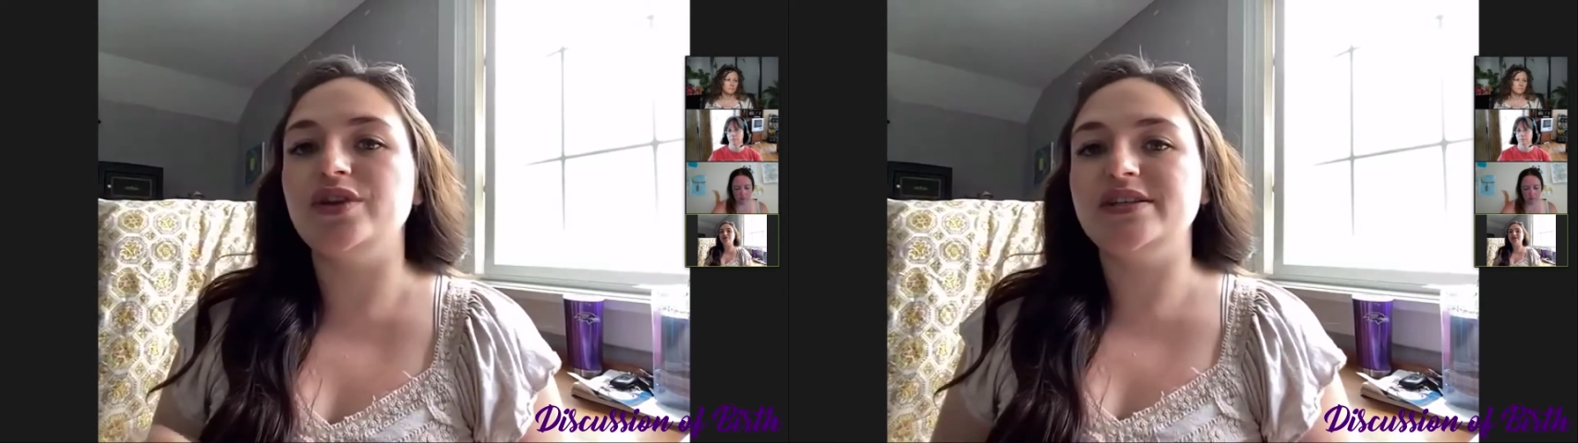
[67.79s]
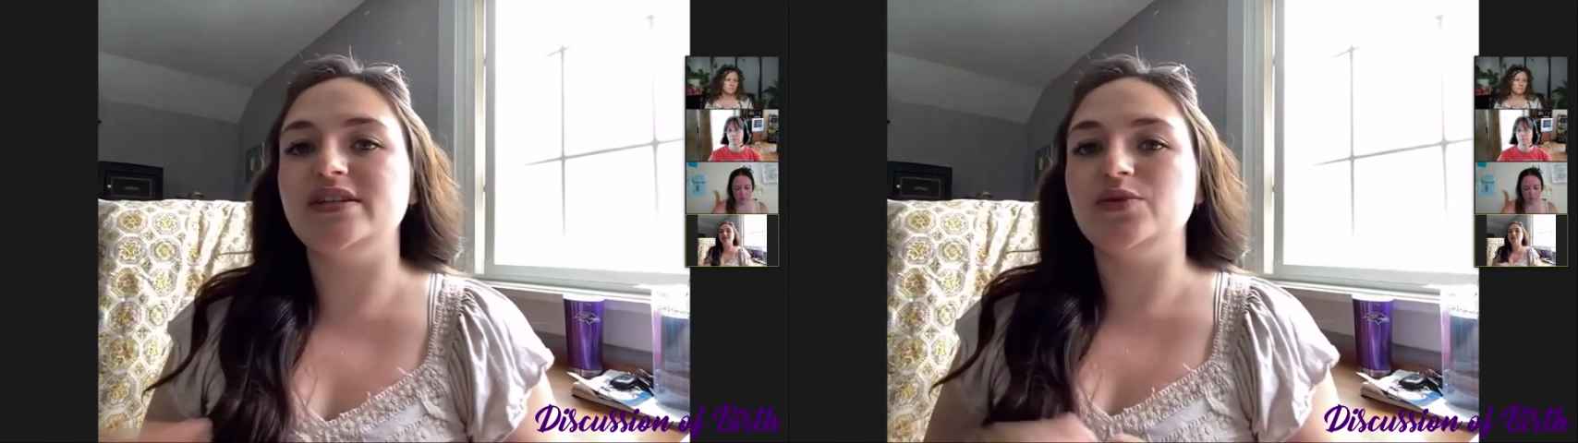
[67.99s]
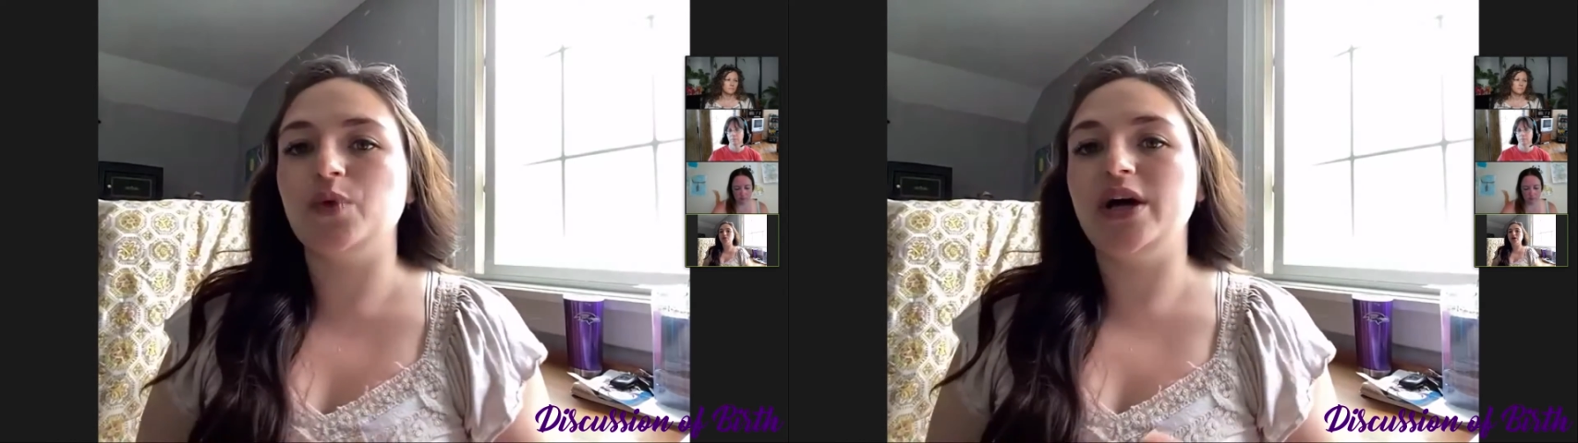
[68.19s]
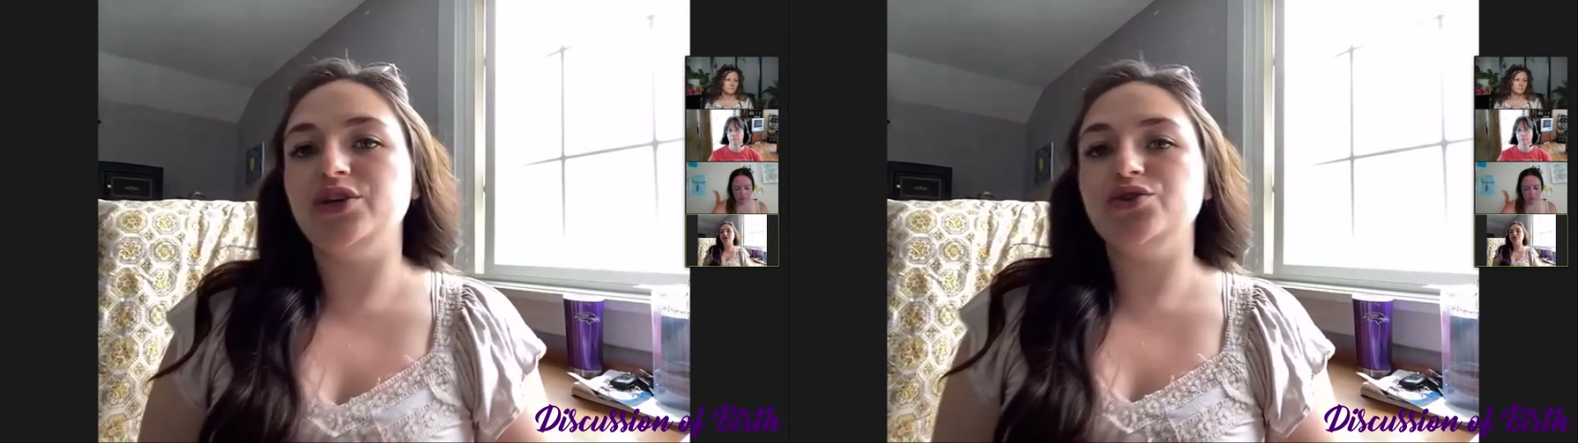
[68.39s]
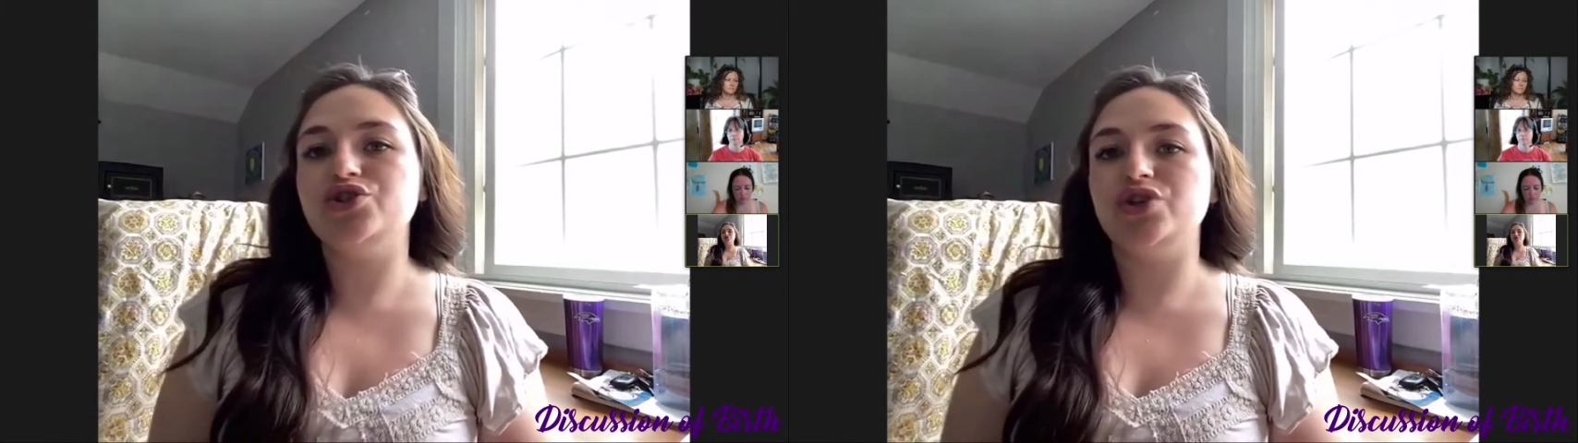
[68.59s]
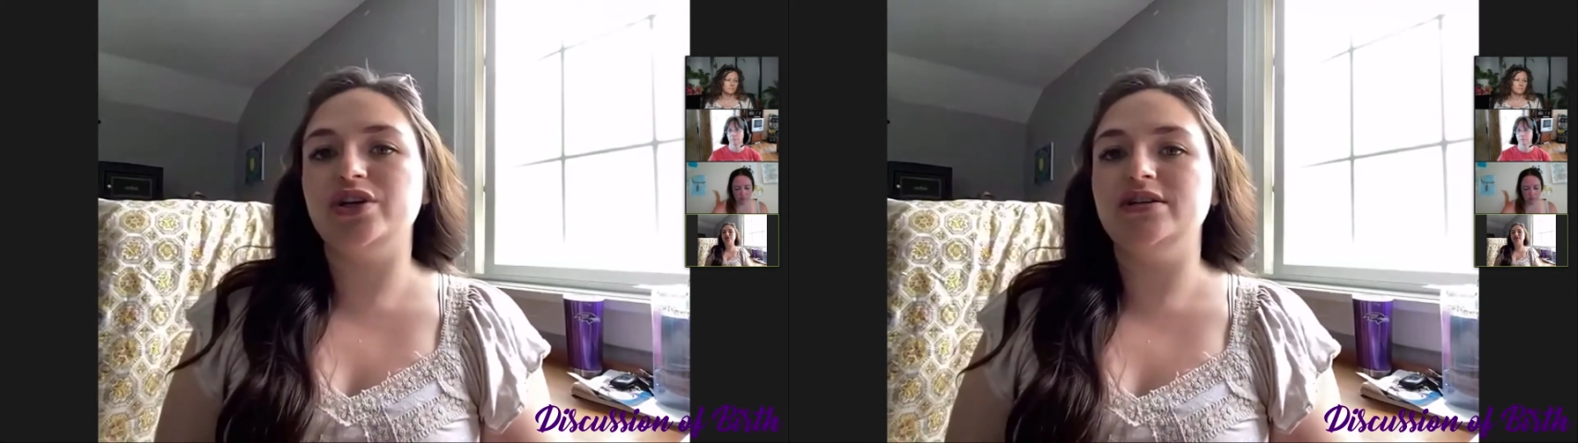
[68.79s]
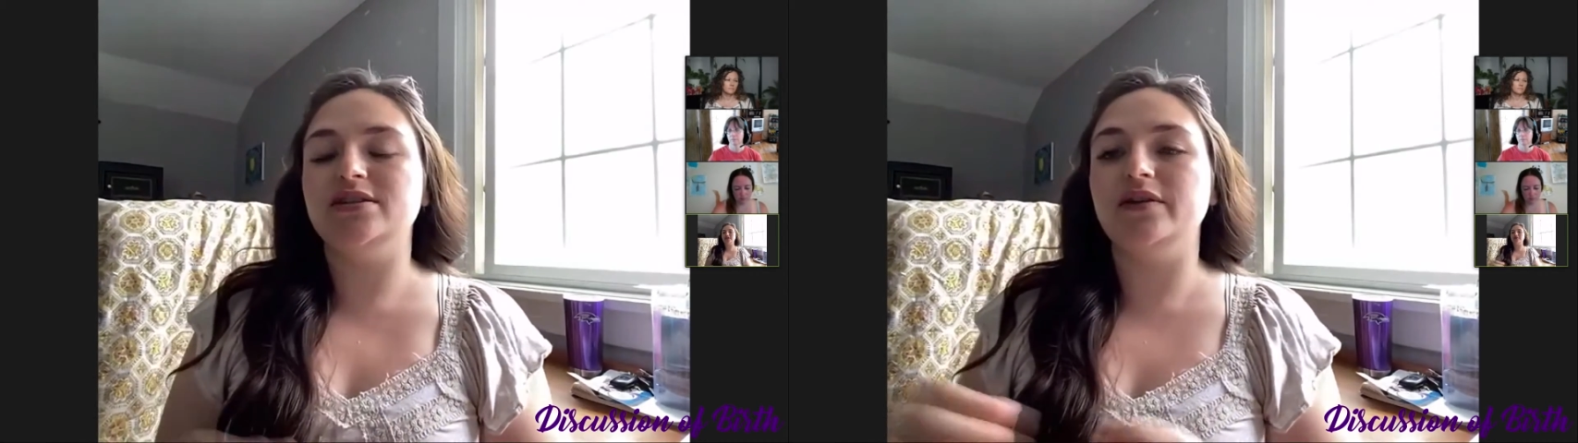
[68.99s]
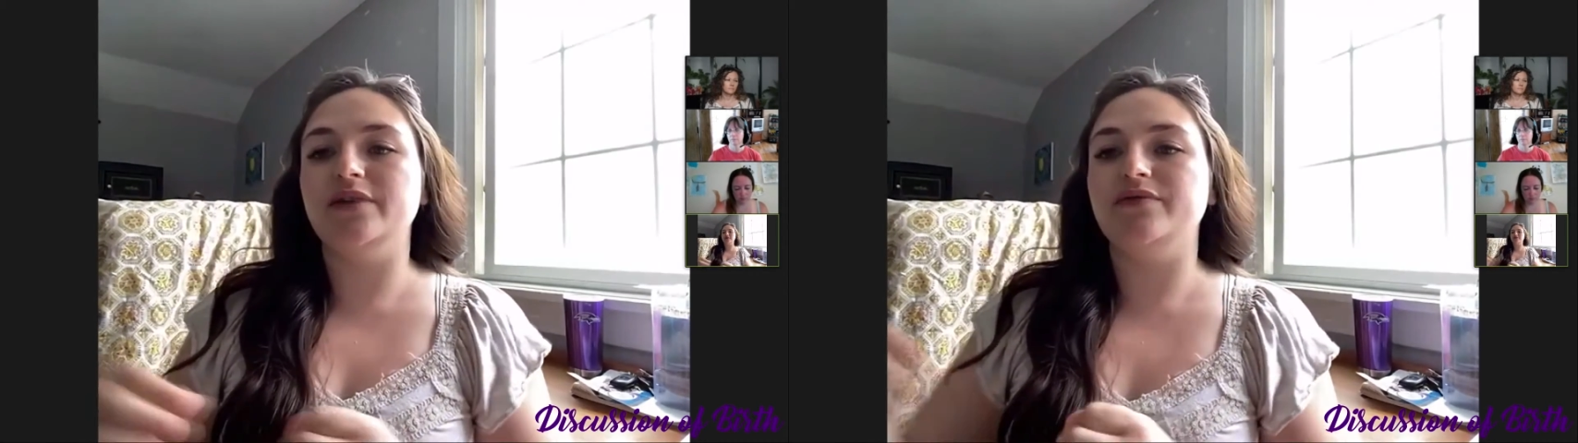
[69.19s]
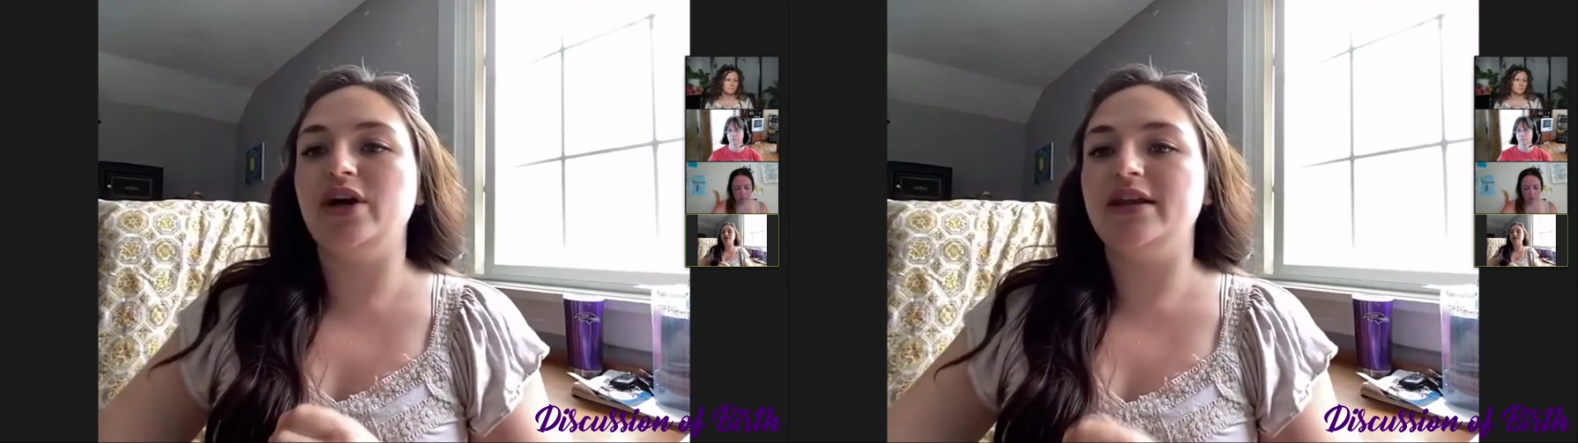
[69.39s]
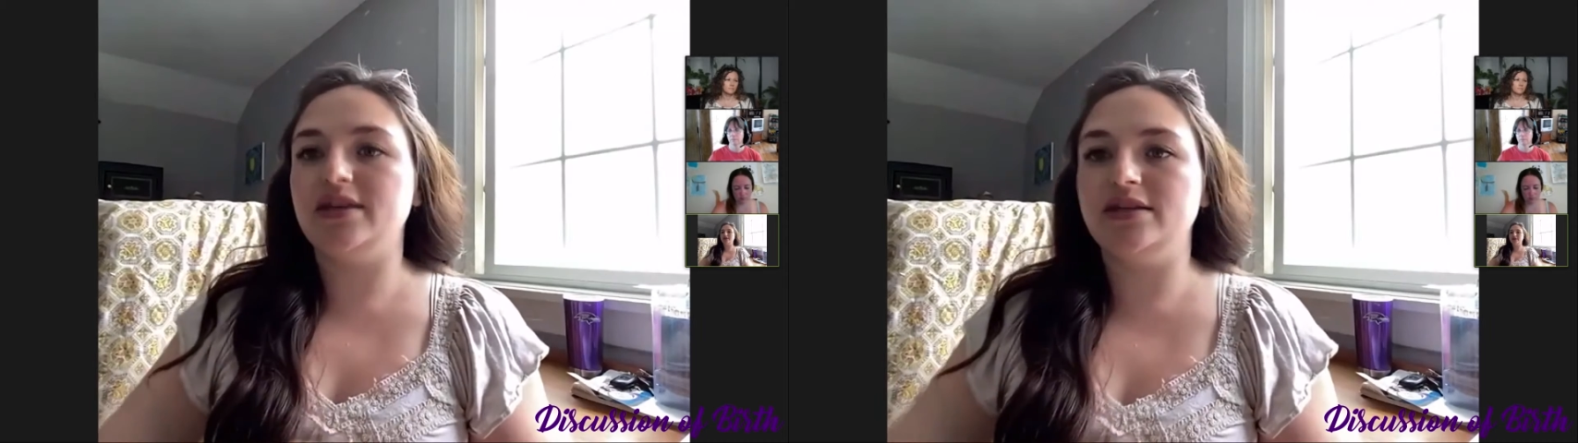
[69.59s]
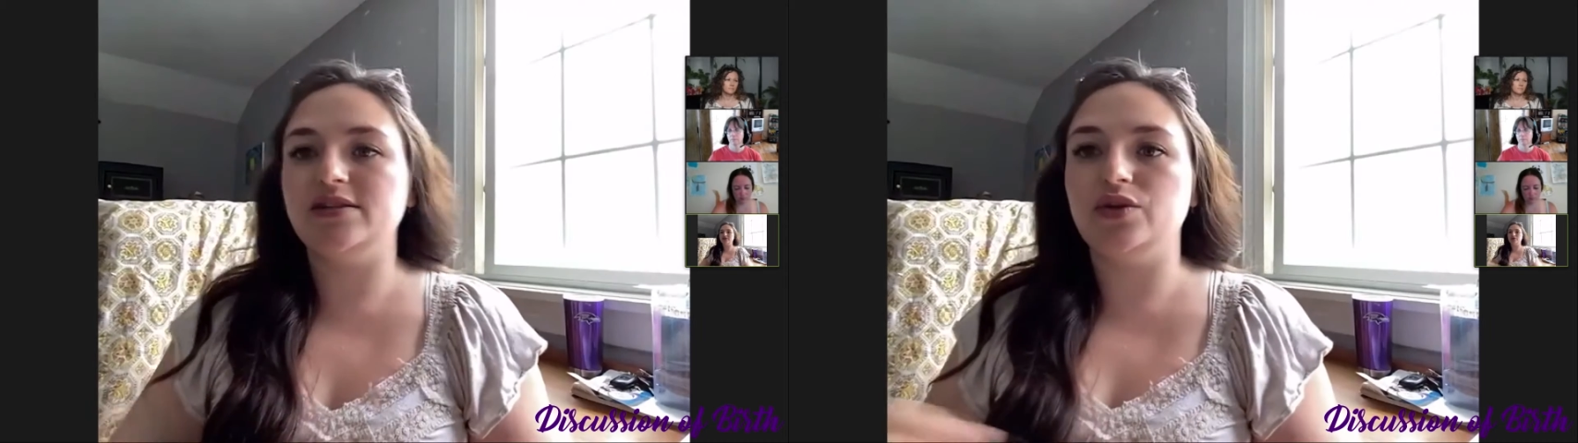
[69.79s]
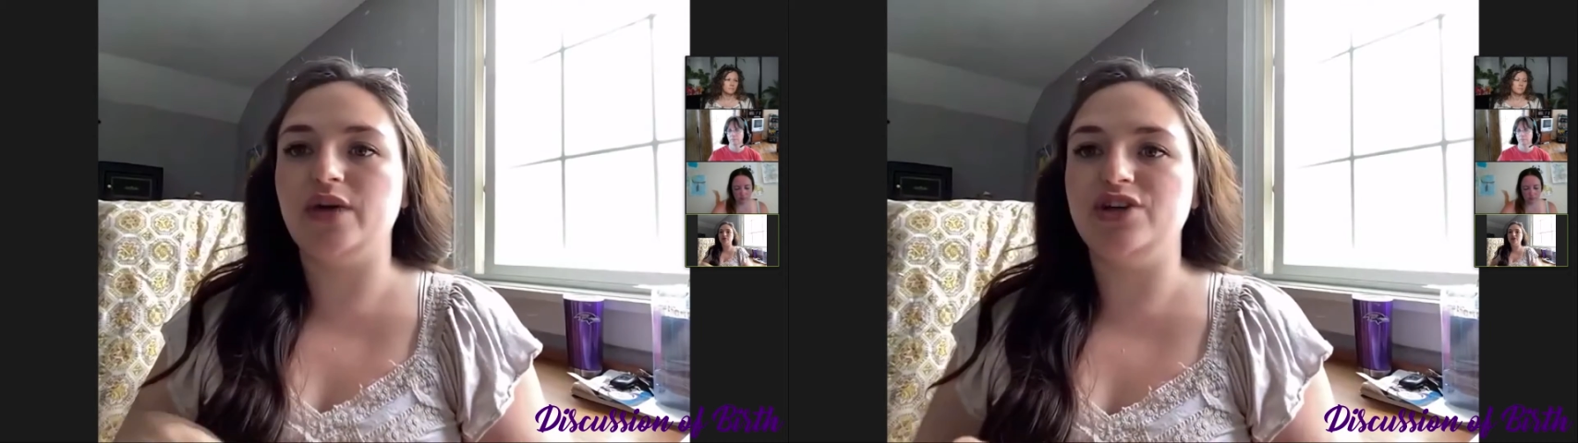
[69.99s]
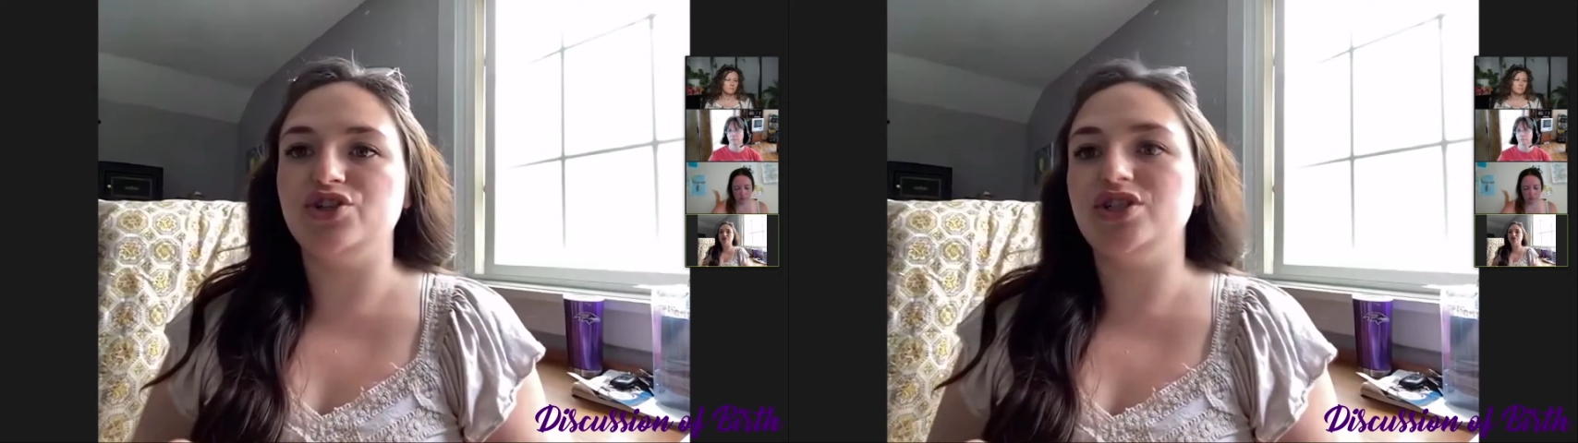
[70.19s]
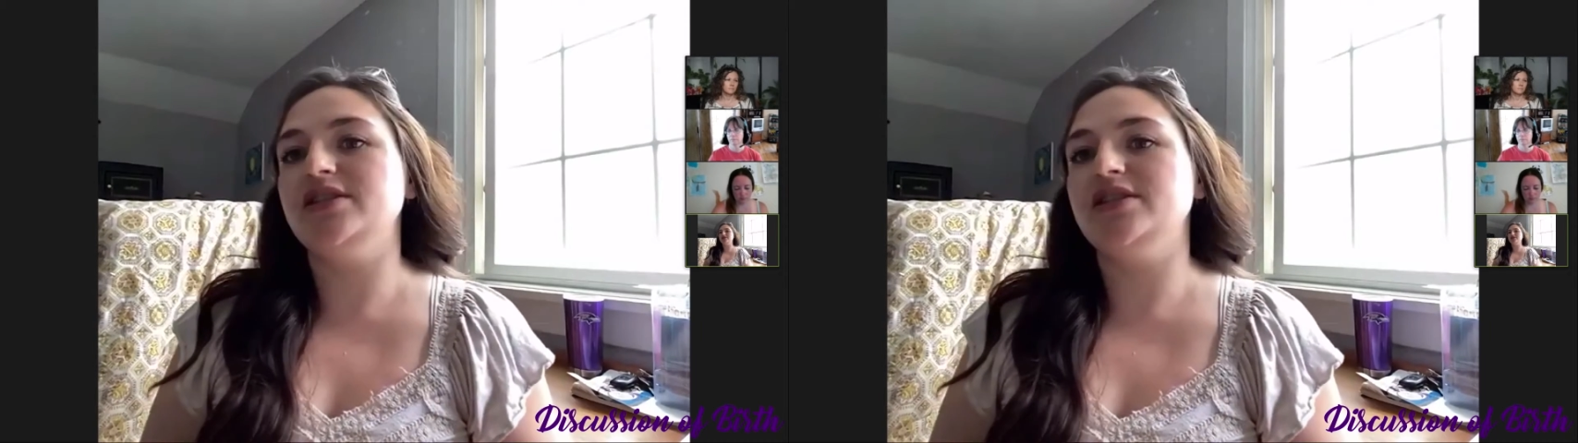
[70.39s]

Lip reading: this is why you shouldn't deliver at this location.